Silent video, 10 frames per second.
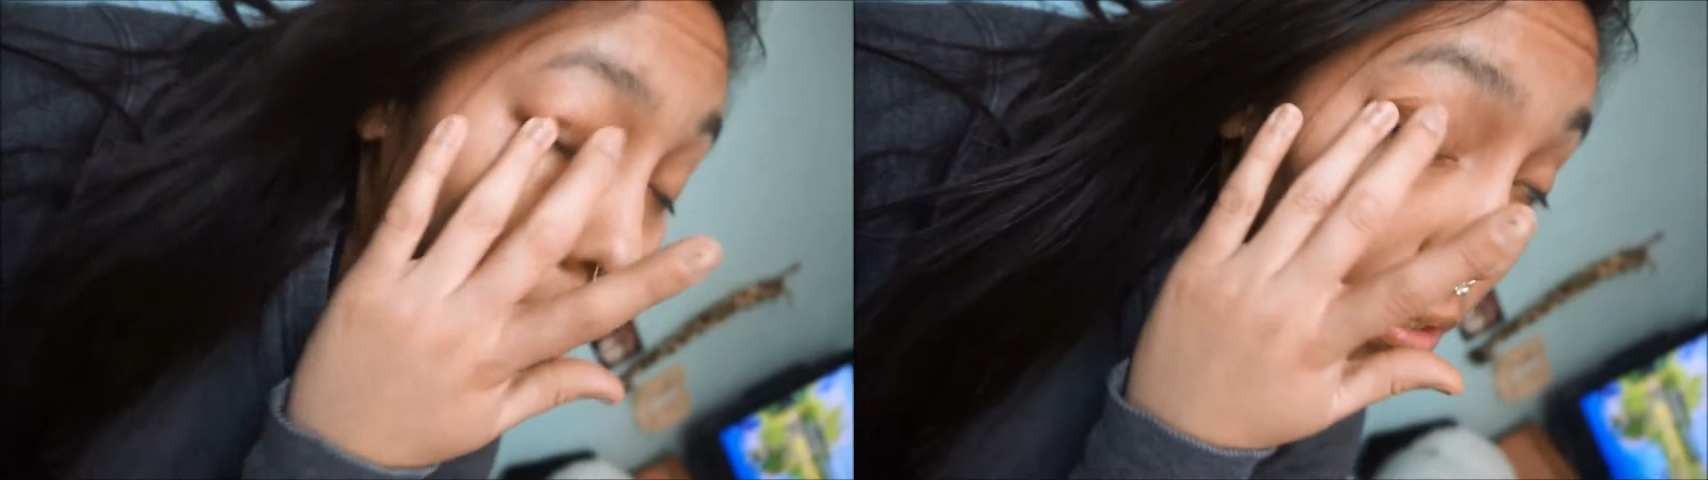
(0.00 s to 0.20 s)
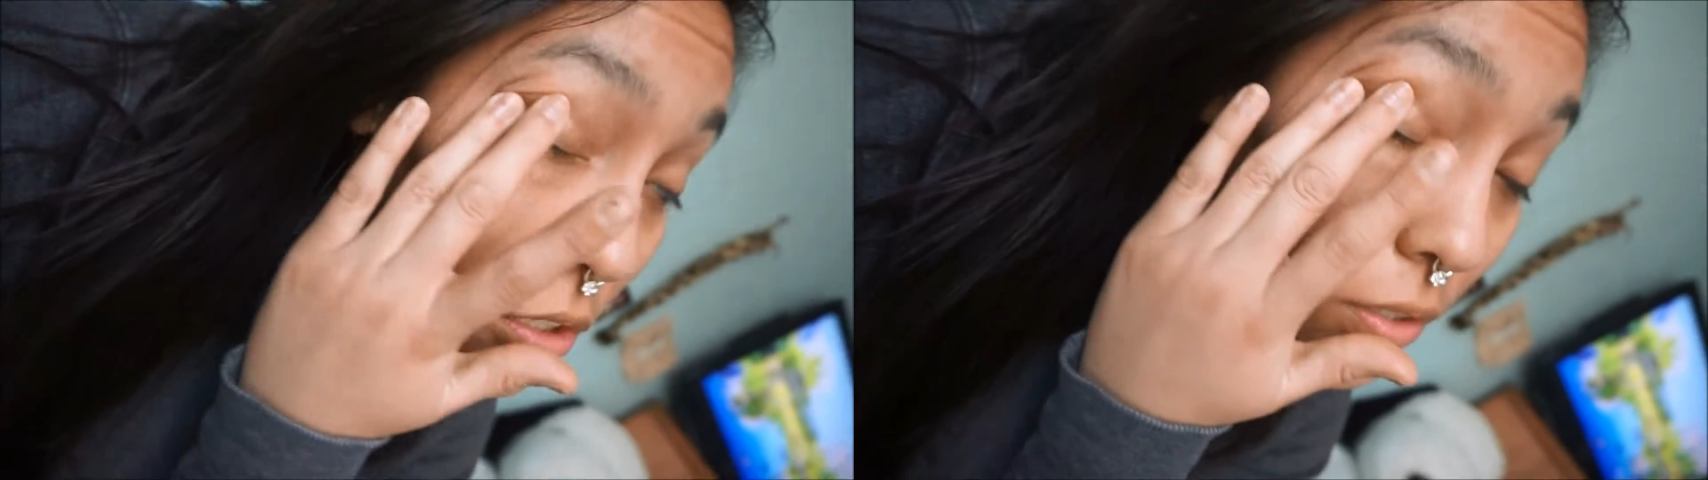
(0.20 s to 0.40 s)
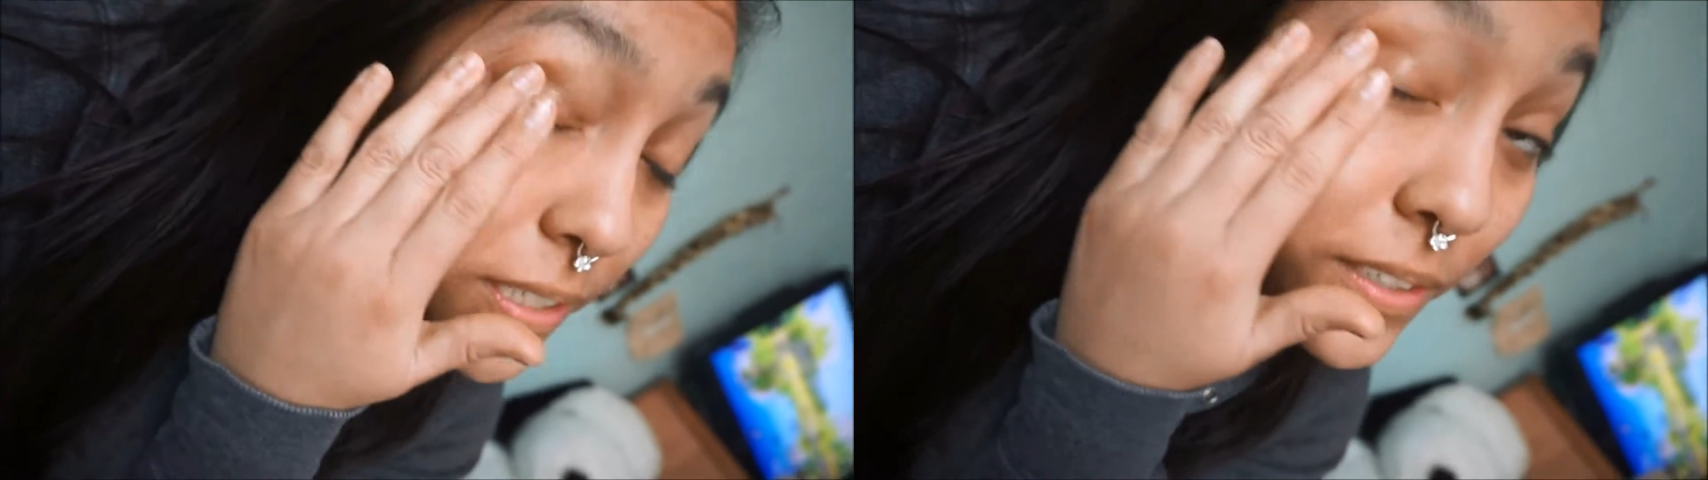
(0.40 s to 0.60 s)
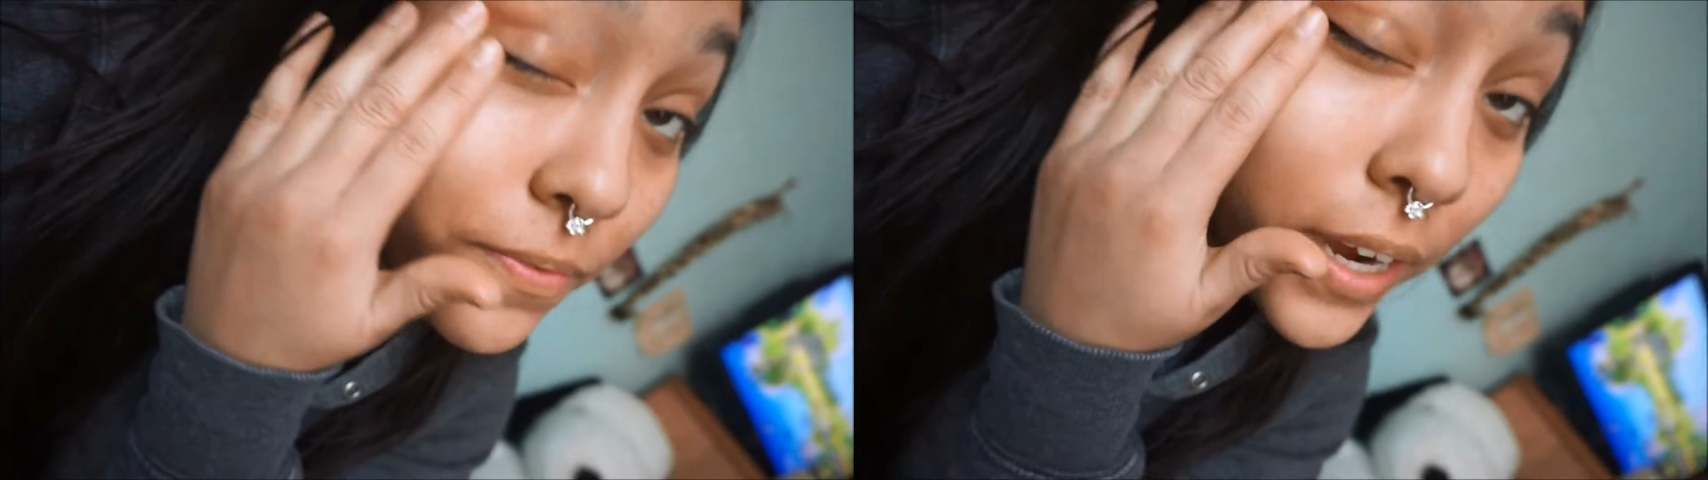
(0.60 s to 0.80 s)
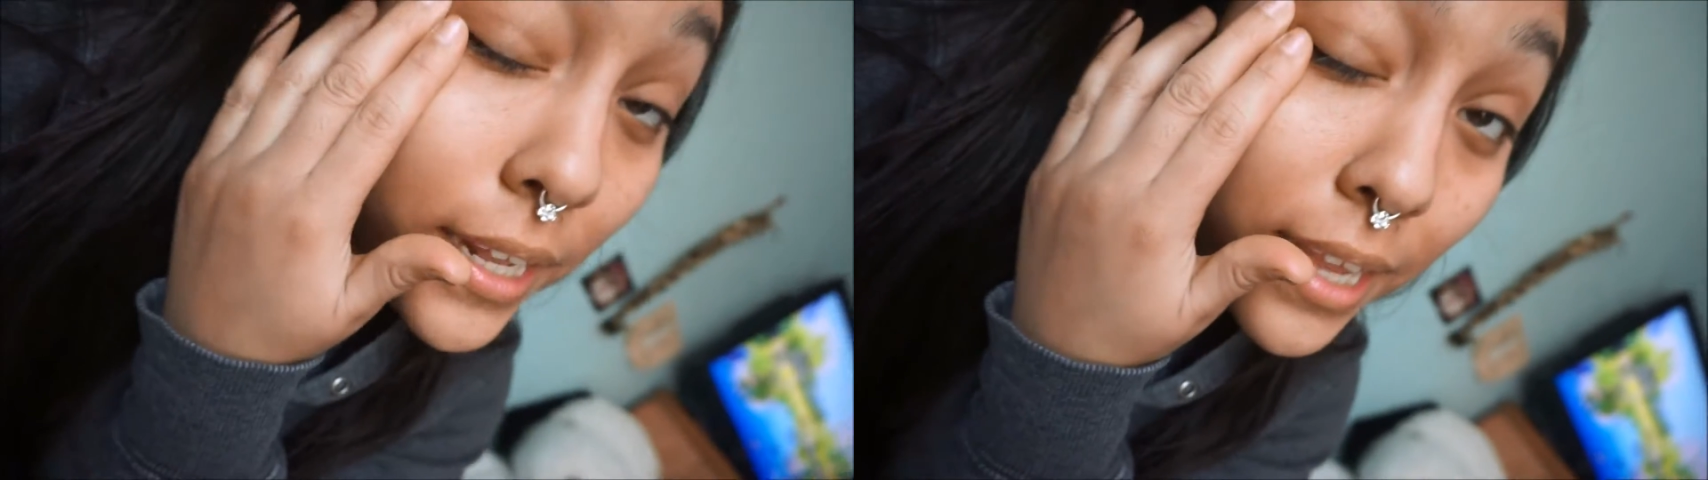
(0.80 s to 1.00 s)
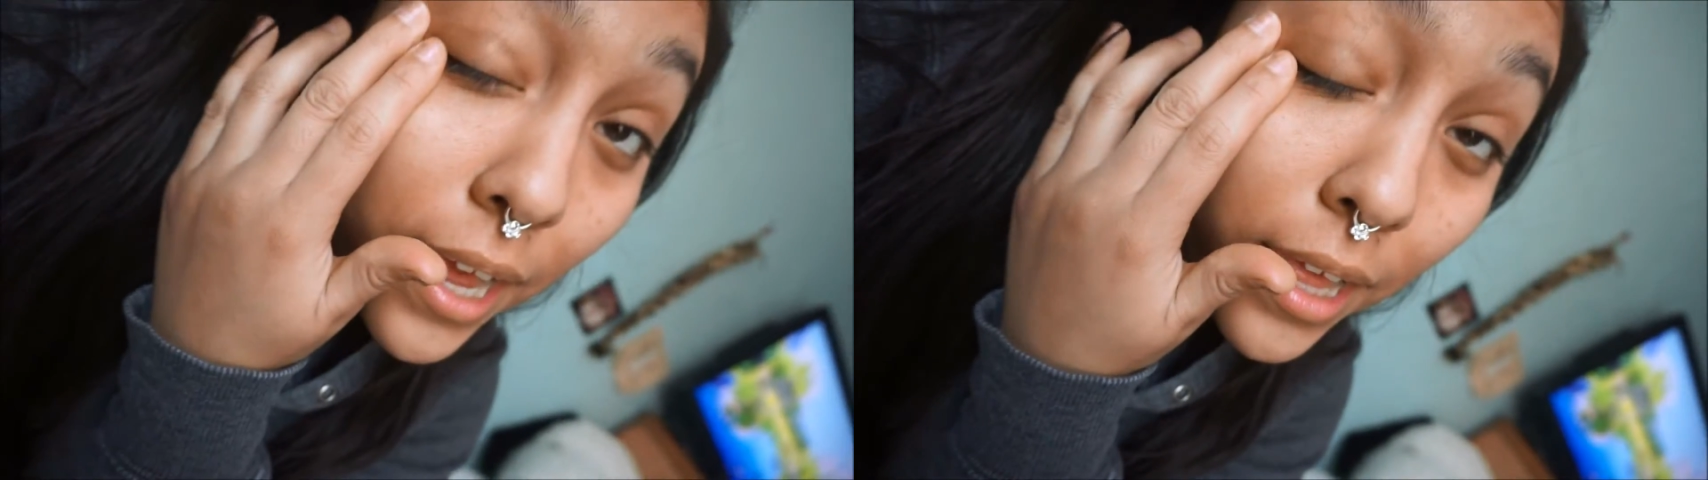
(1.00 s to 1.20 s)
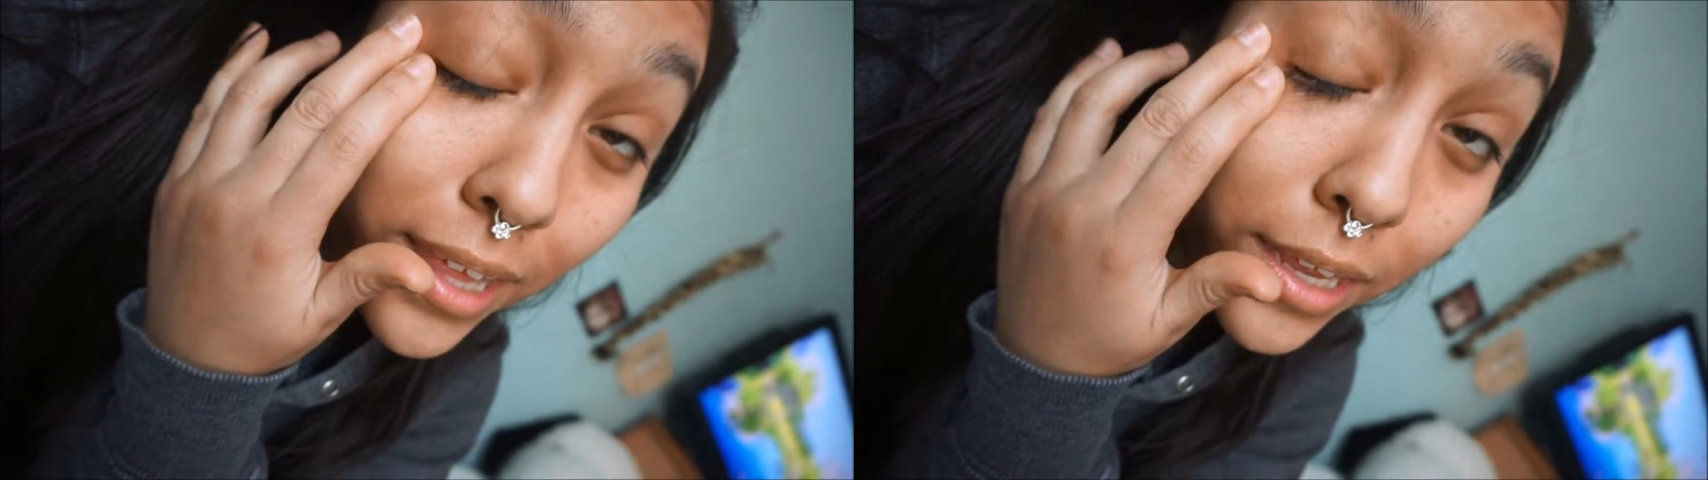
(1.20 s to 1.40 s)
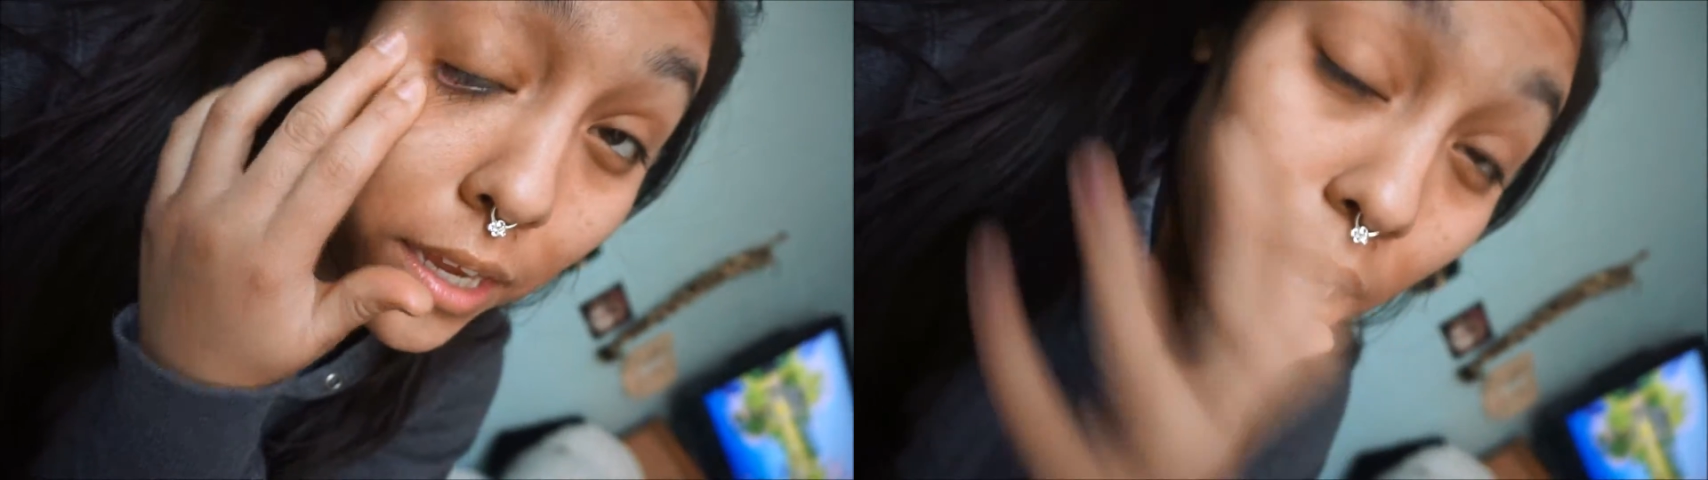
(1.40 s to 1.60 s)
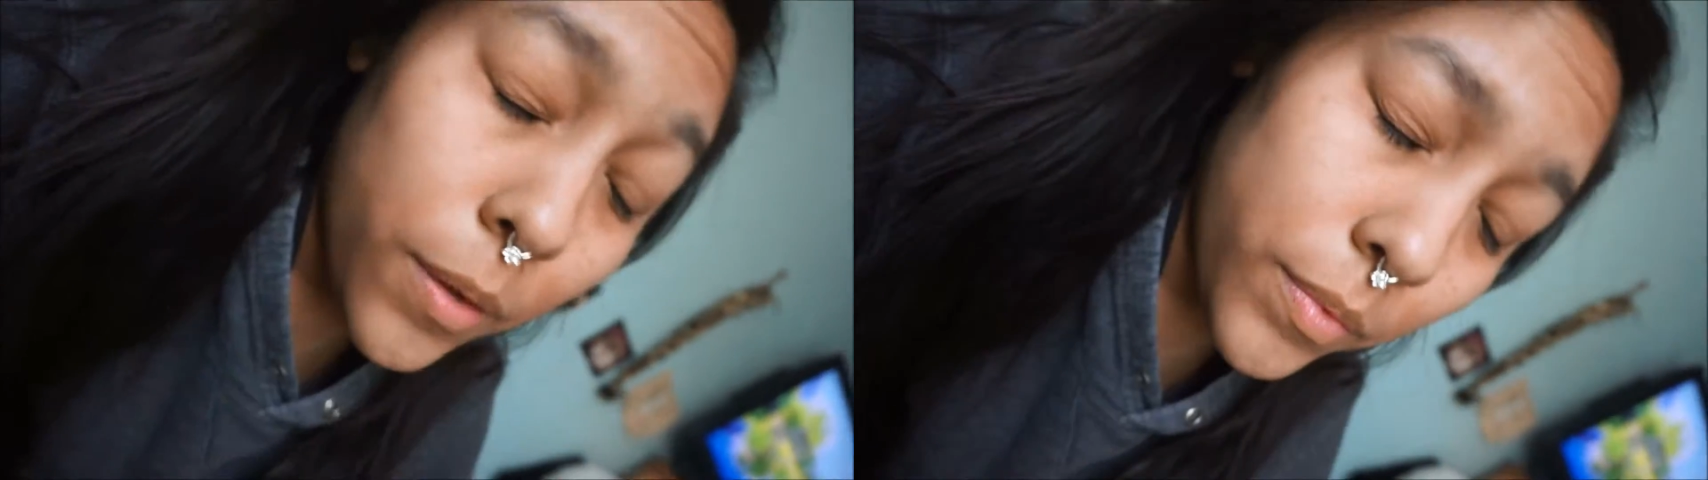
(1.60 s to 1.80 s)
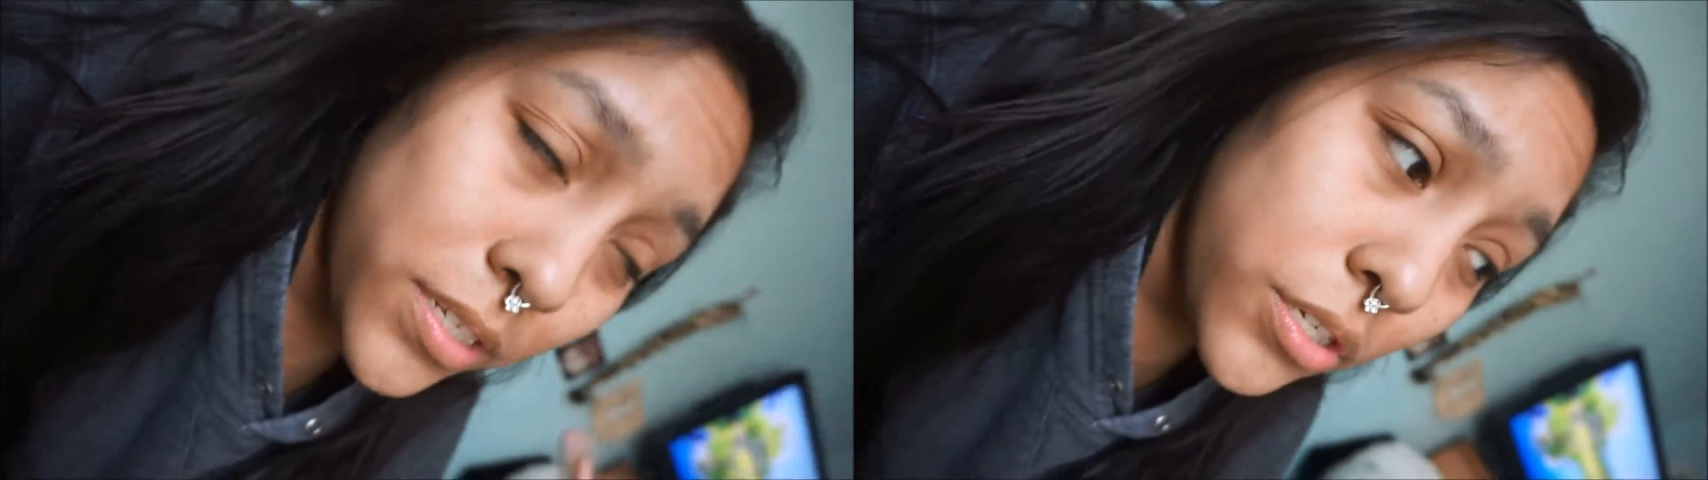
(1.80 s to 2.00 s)
gonna try to find that.
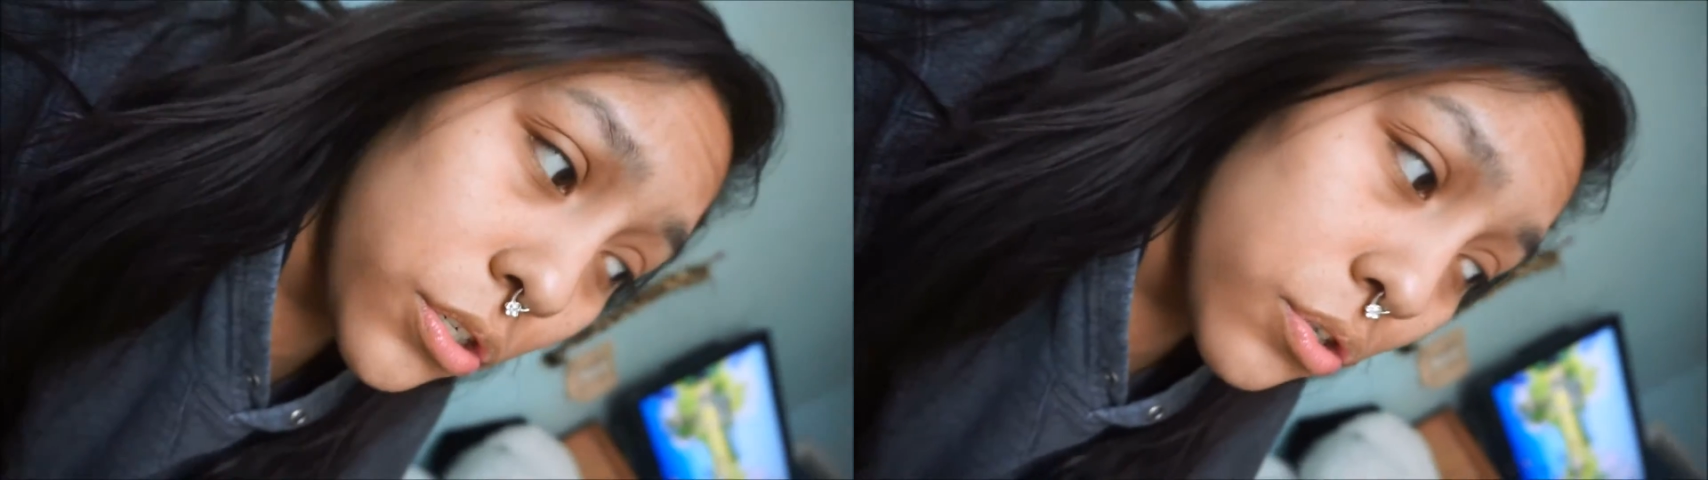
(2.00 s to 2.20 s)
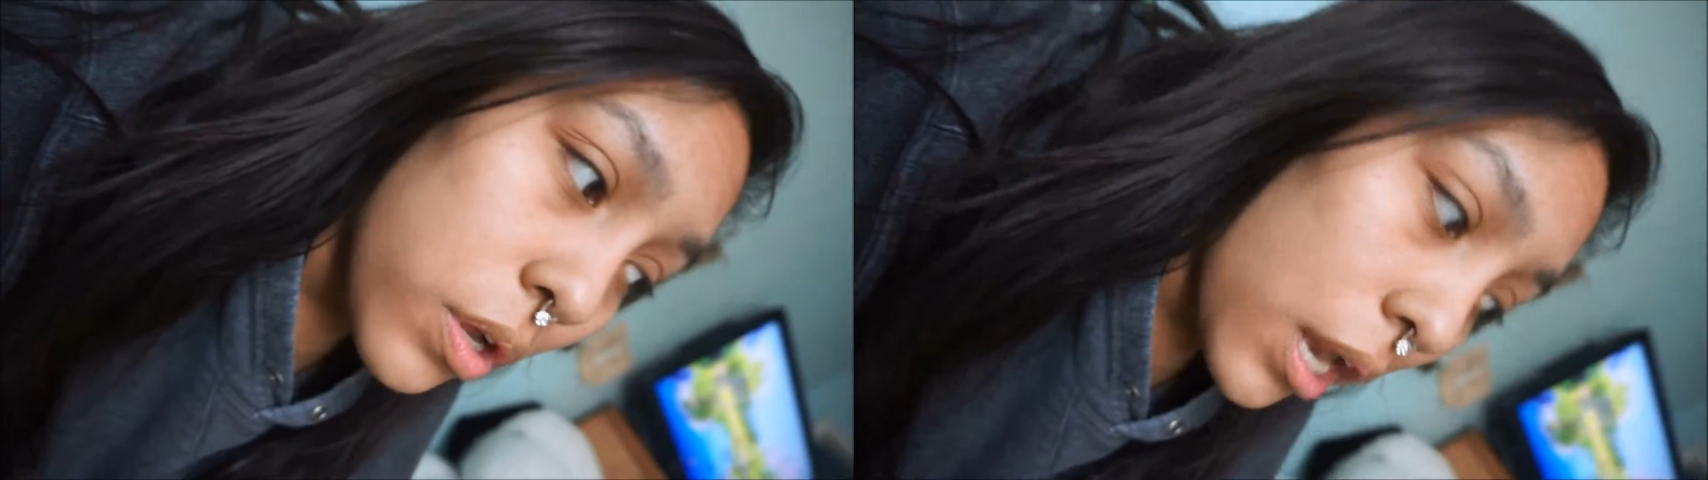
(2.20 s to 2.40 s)
My sister's going